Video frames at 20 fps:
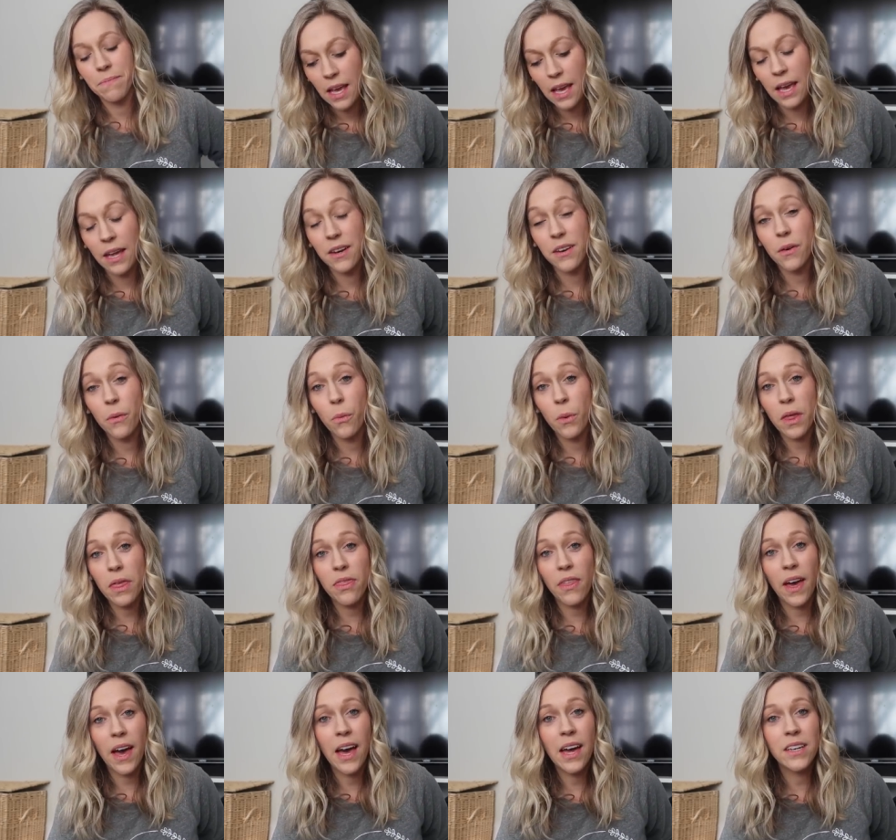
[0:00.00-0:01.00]
And with
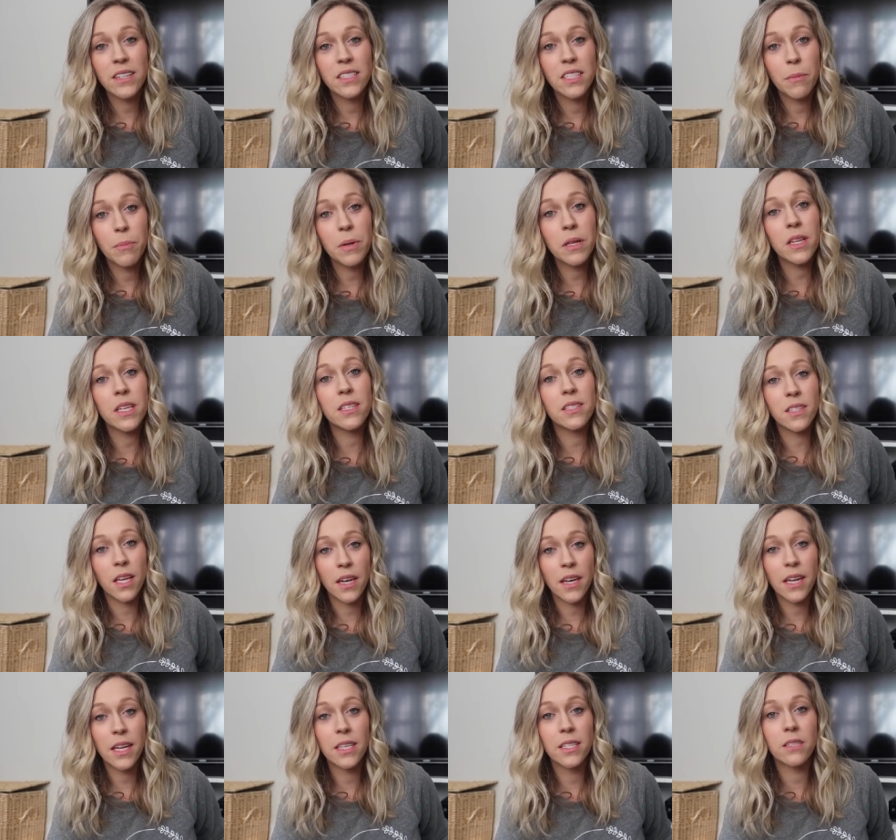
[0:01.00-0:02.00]
that, typically
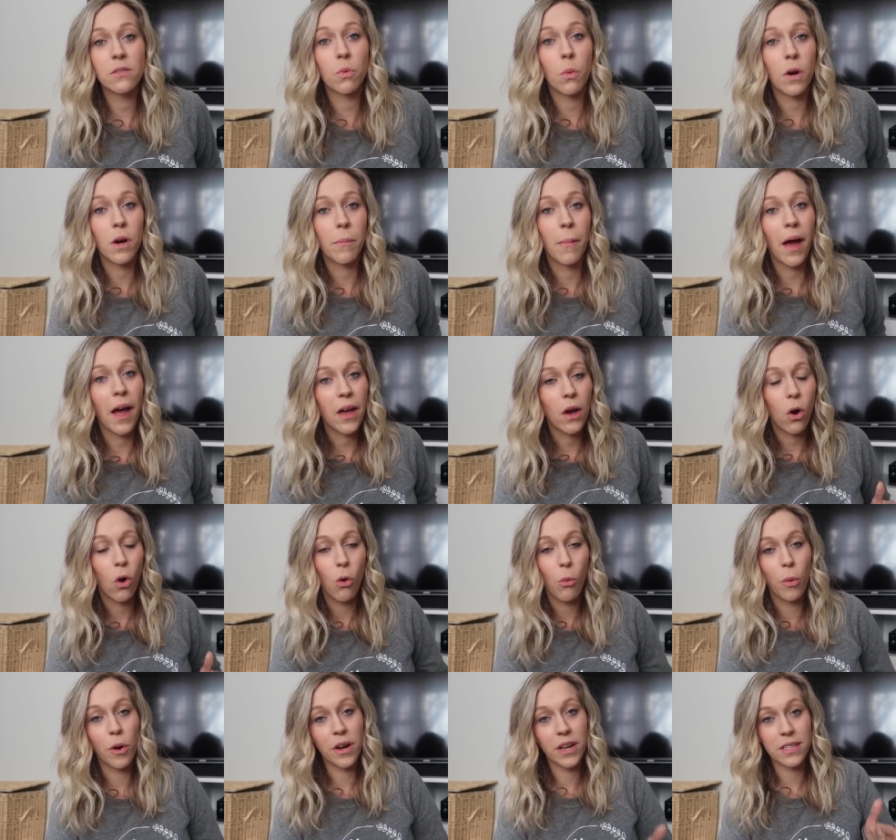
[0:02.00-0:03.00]
Sundays were my
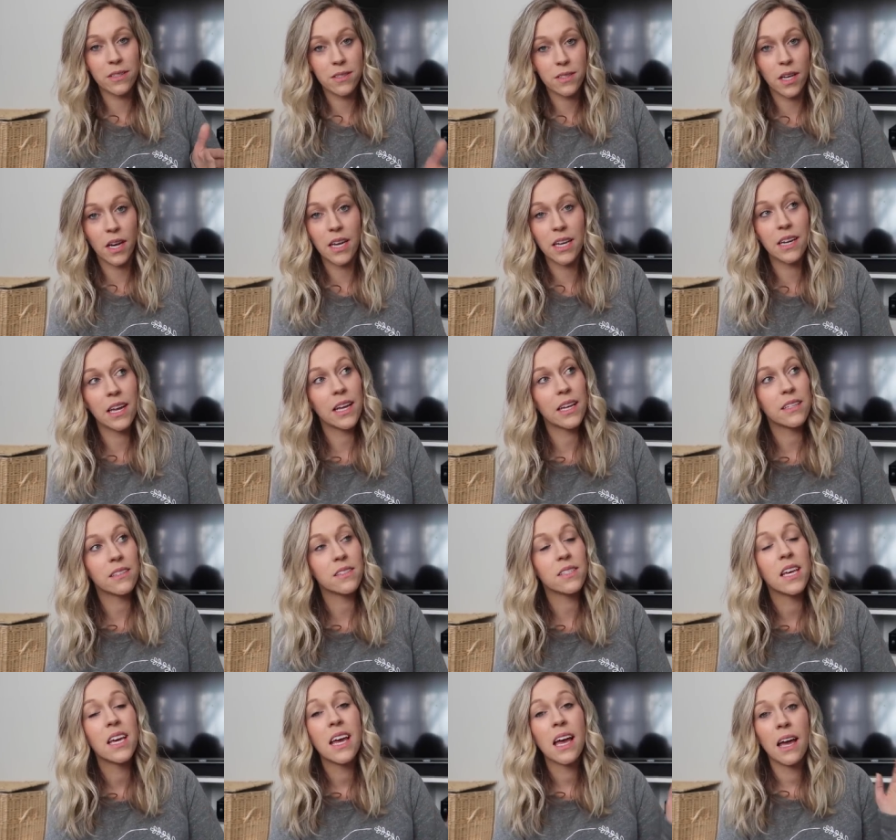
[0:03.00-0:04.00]
homework and study
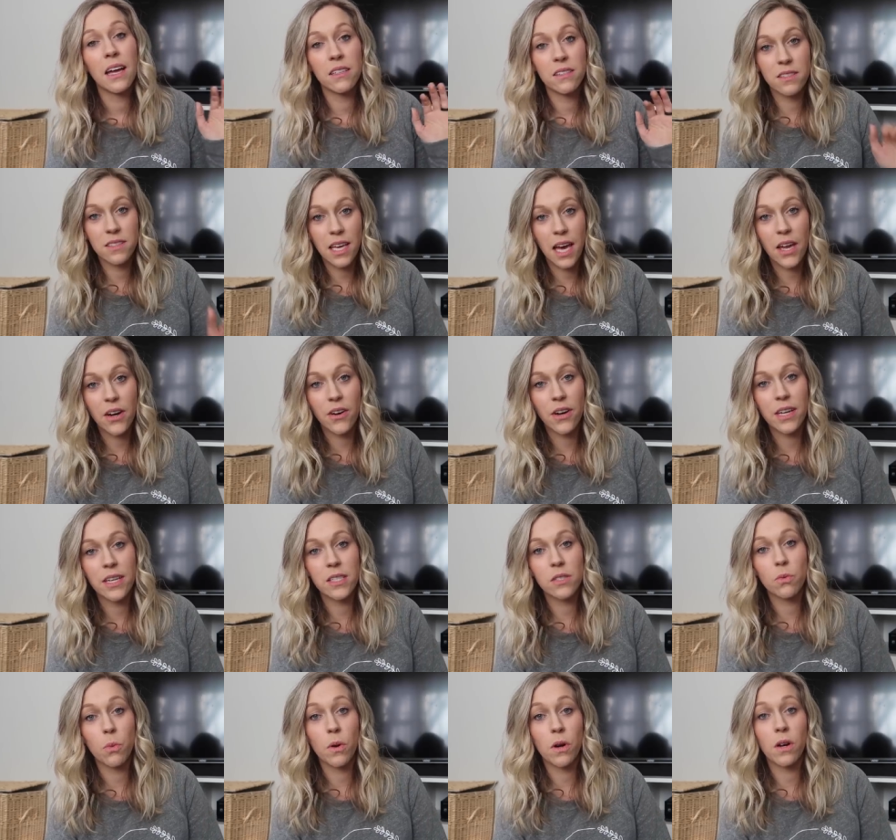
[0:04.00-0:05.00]
days, and
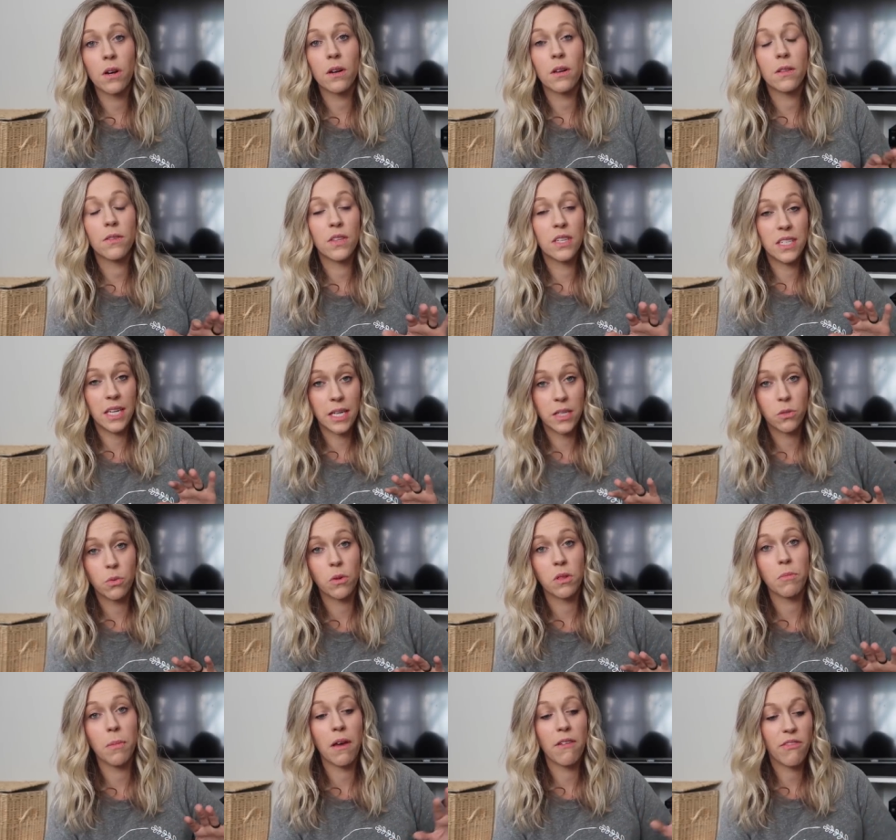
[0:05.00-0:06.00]
Saturdays were the days
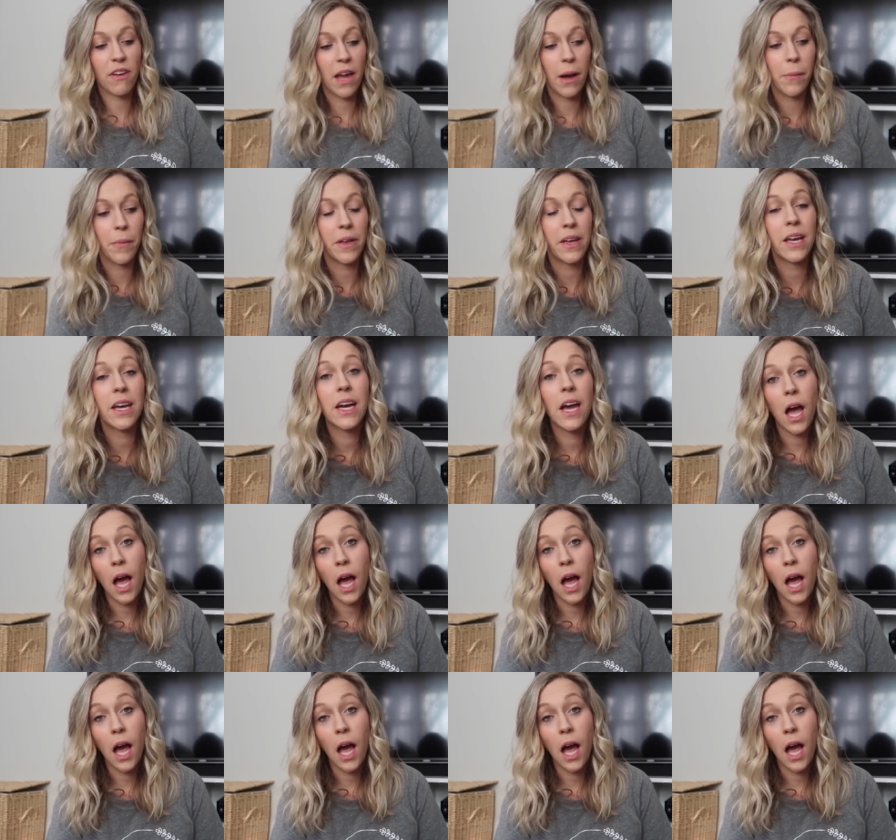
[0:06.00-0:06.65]
with my family.